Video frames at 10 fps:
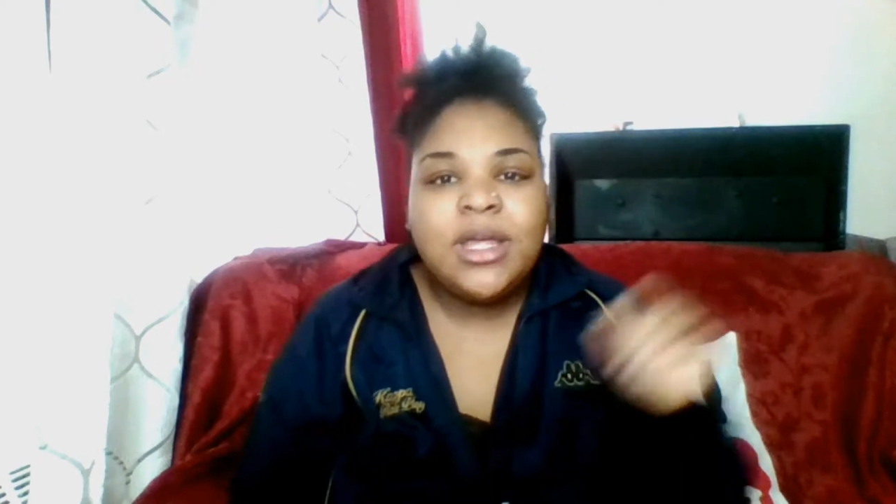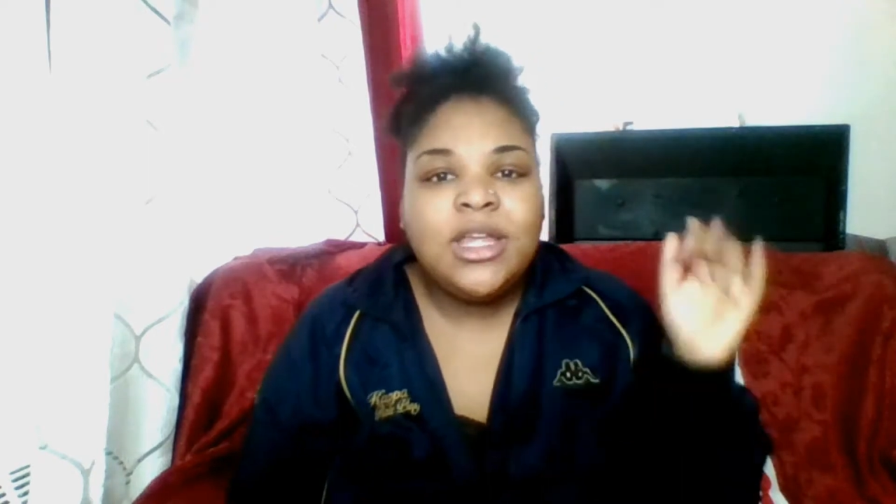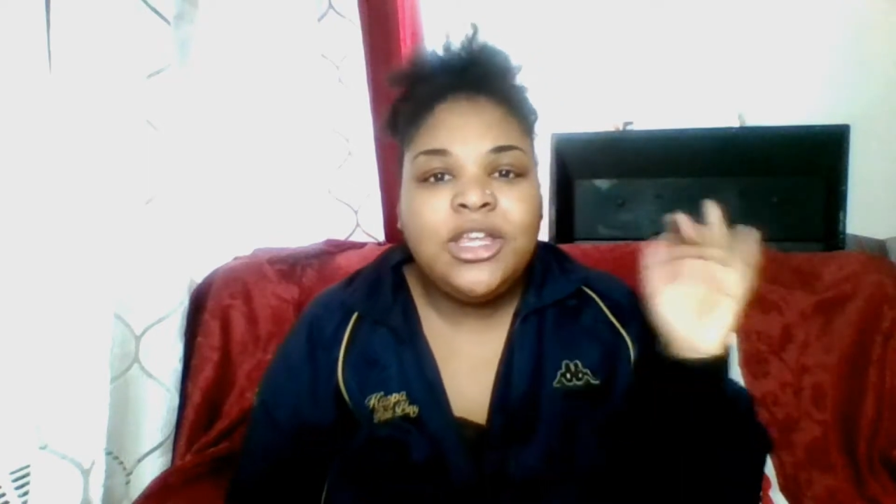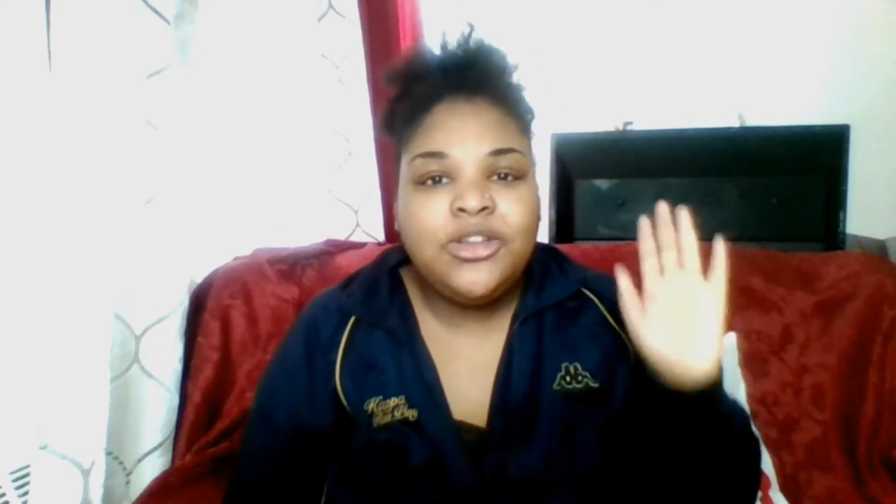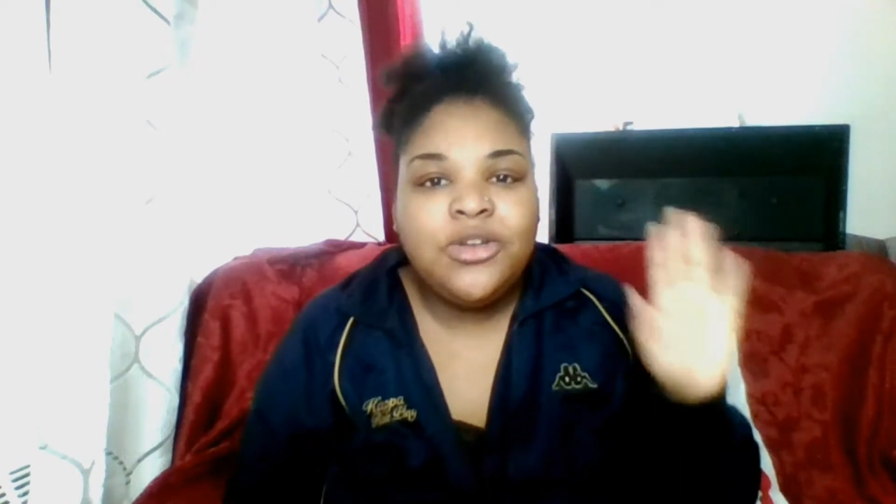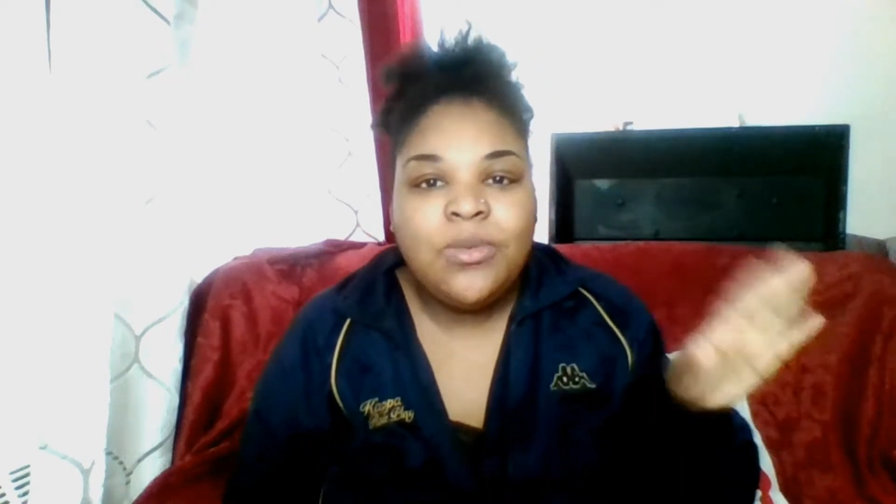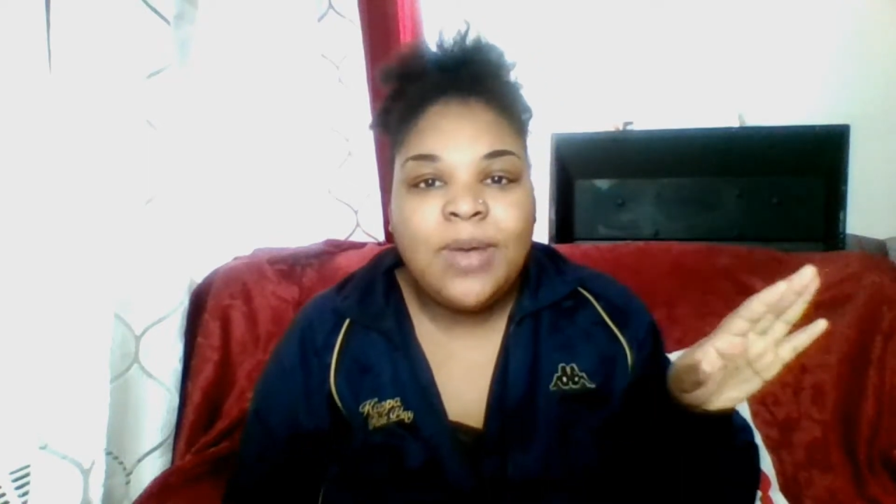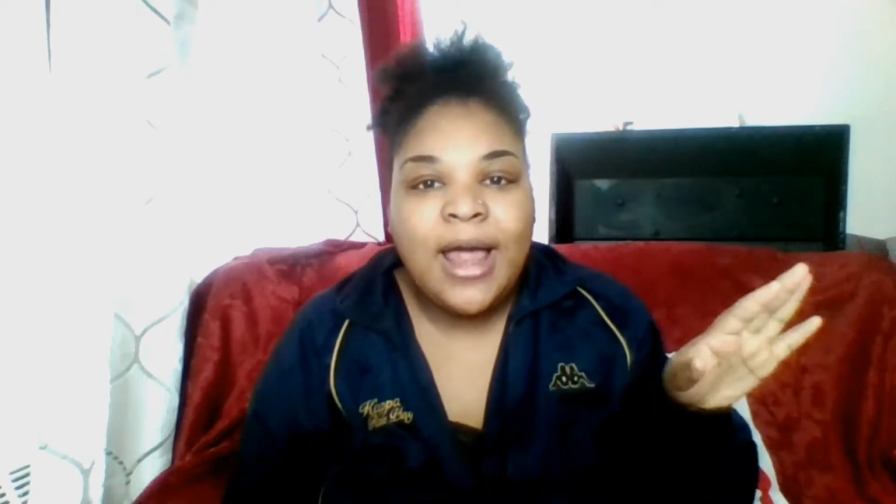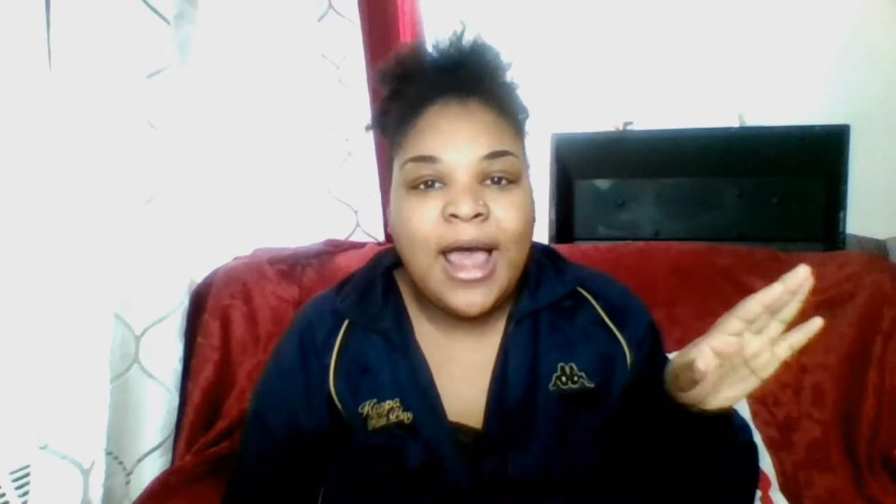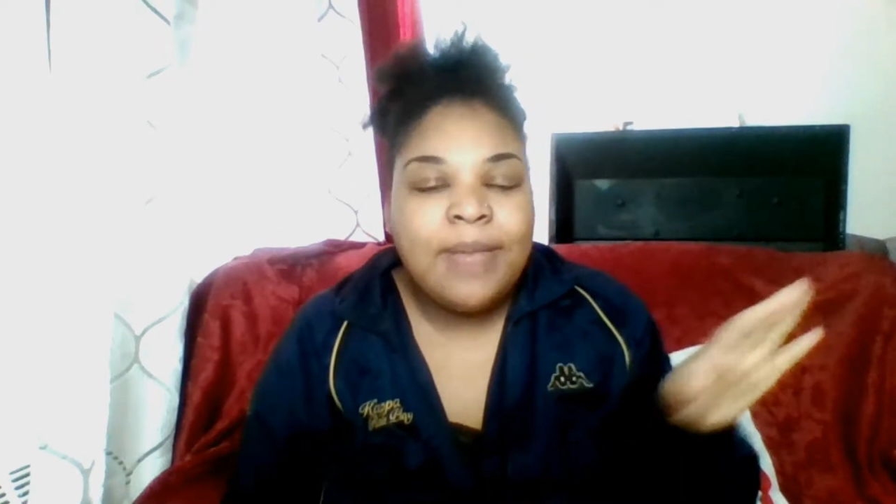you know
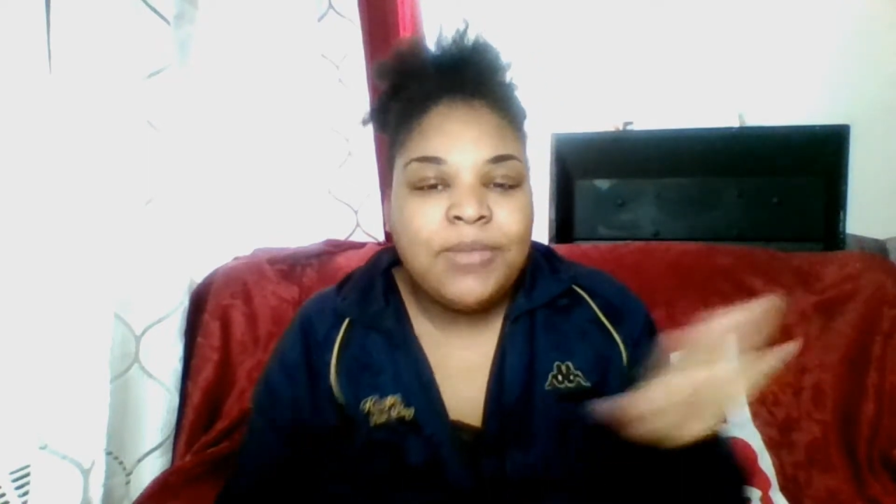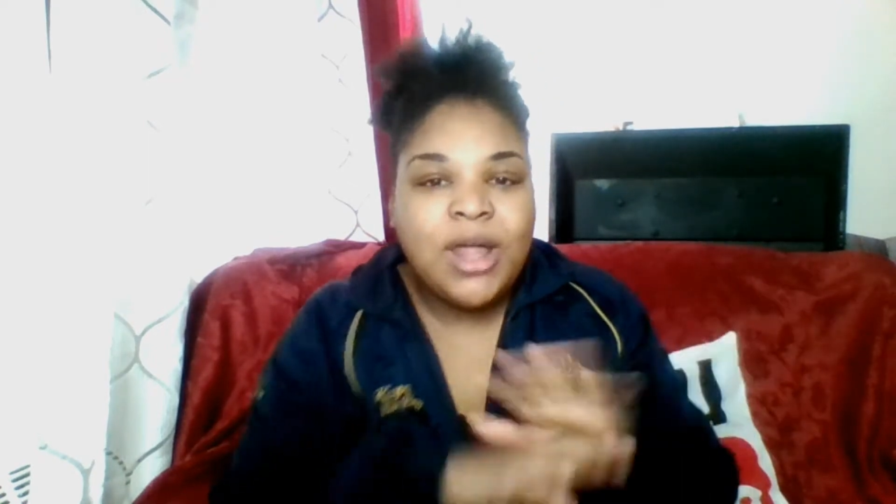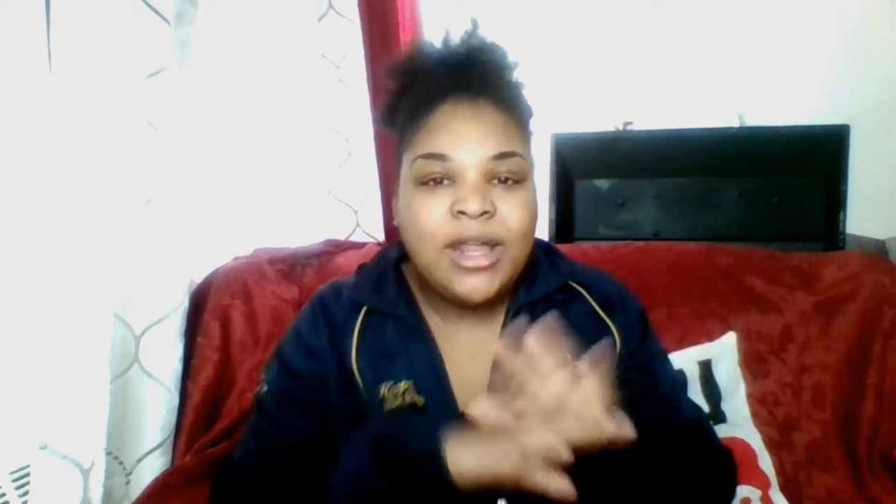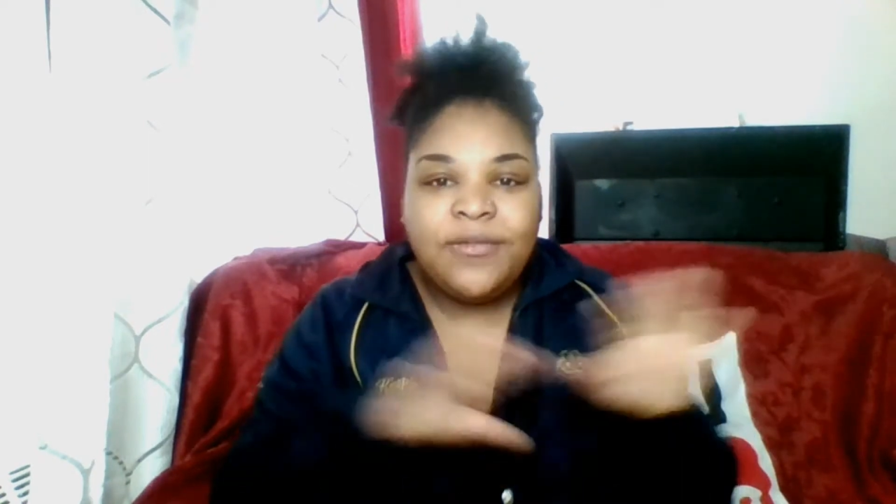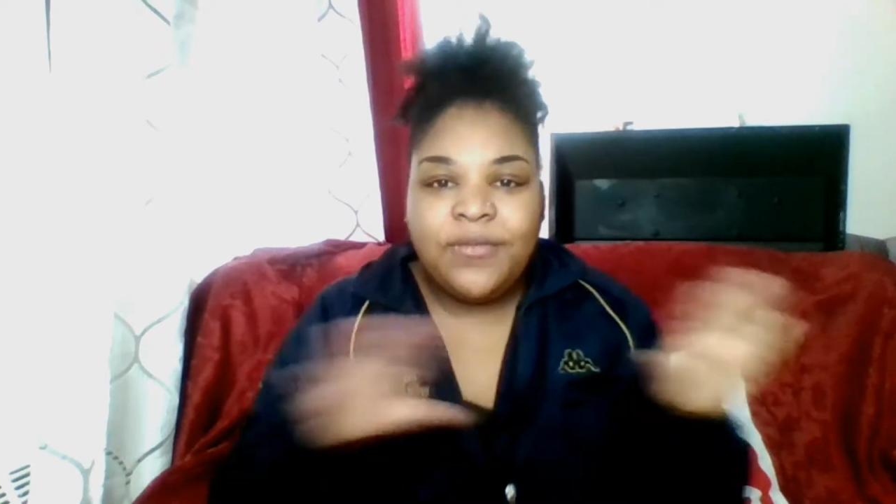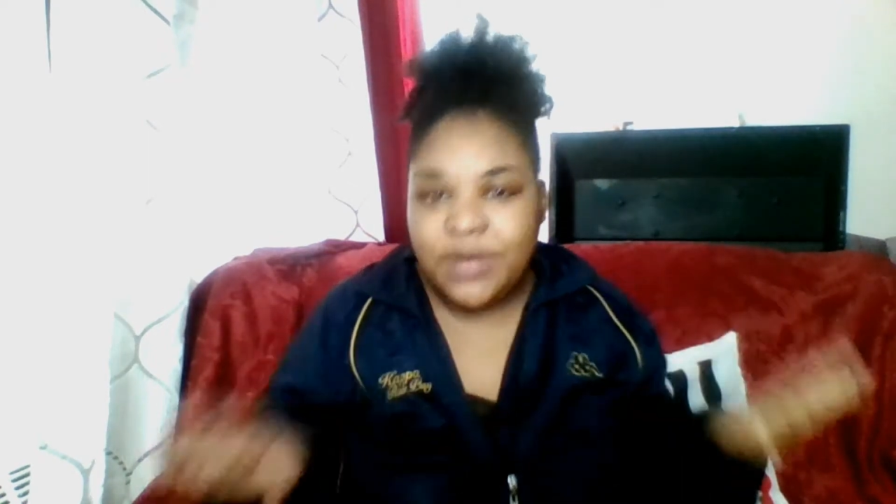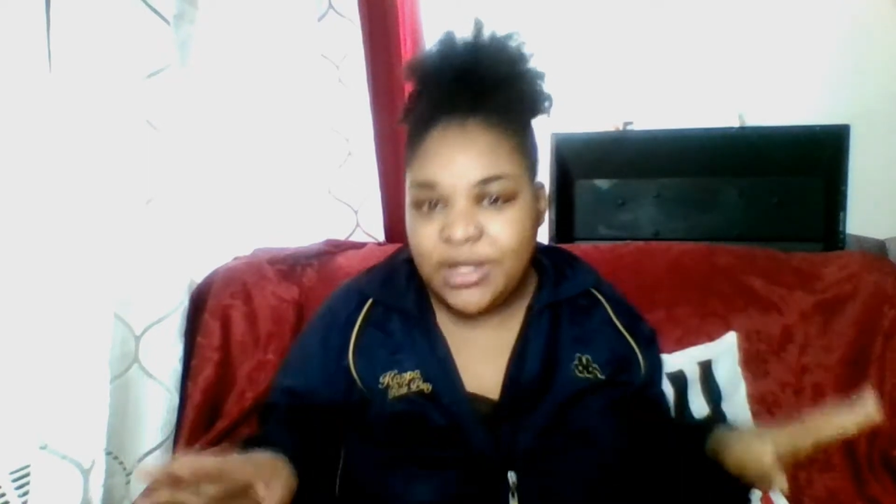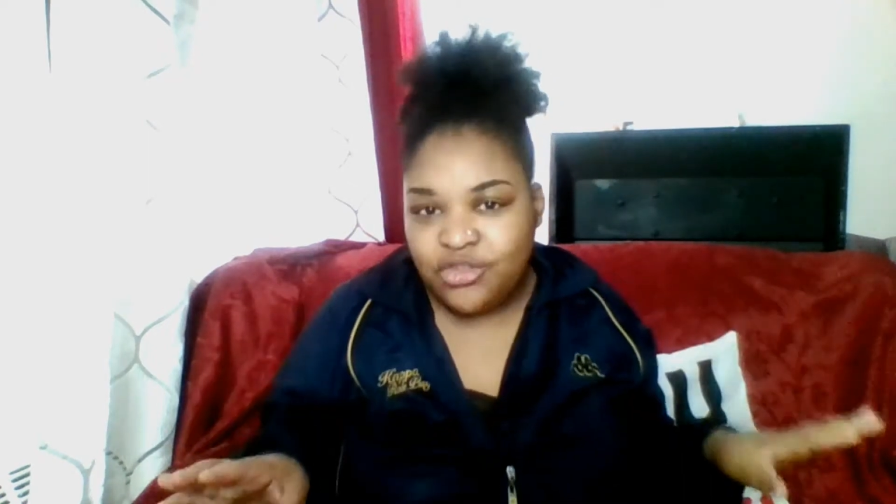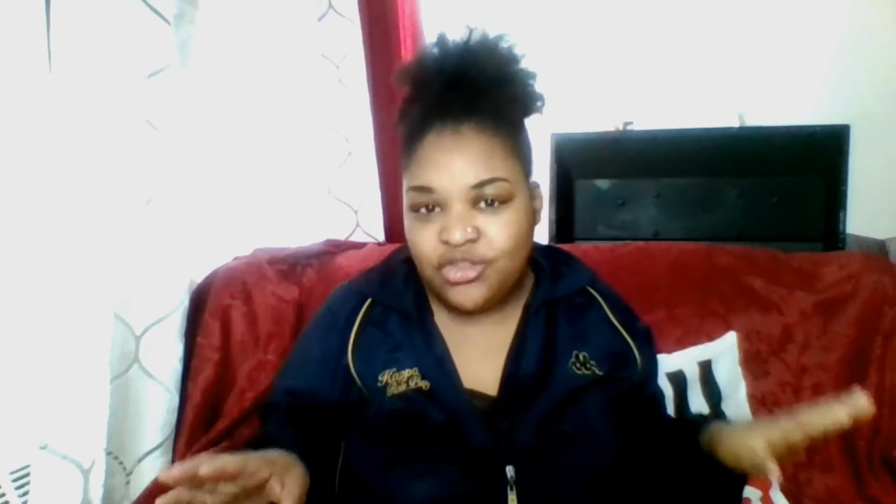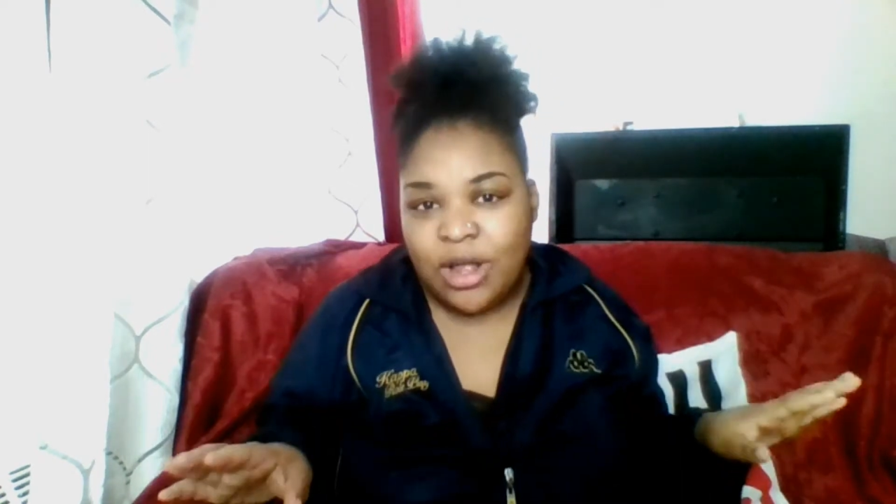what? I'm not in for
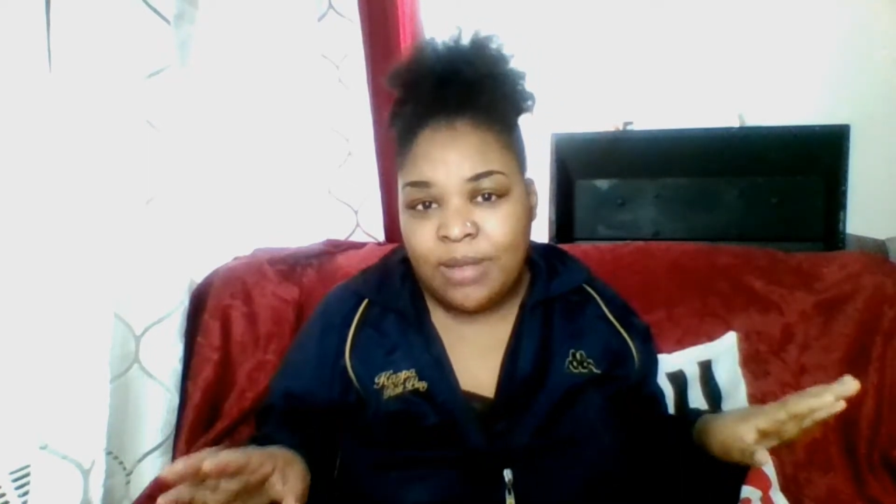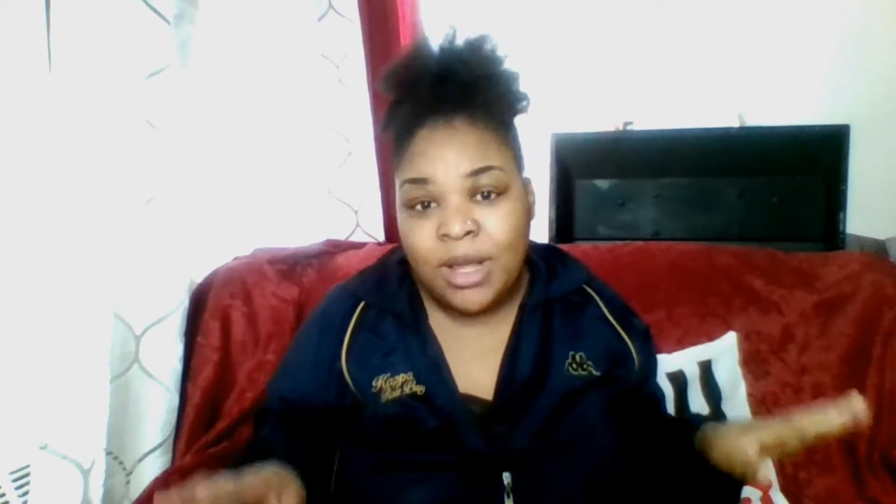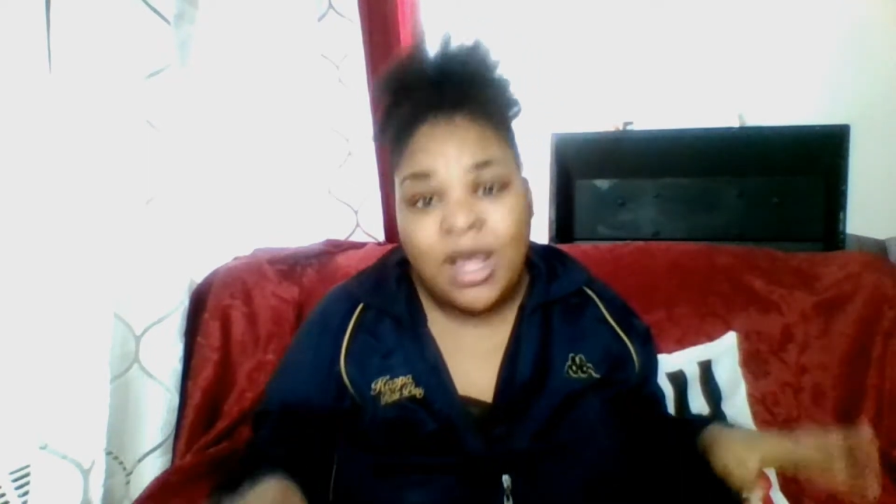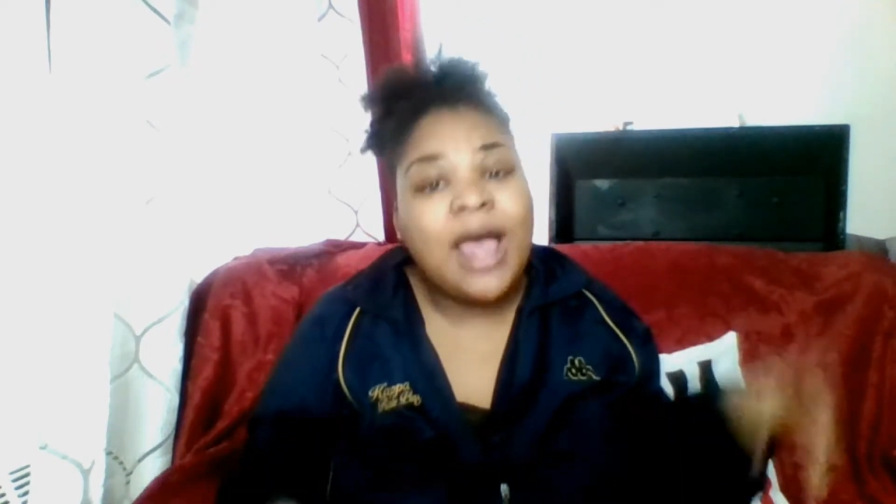this drama.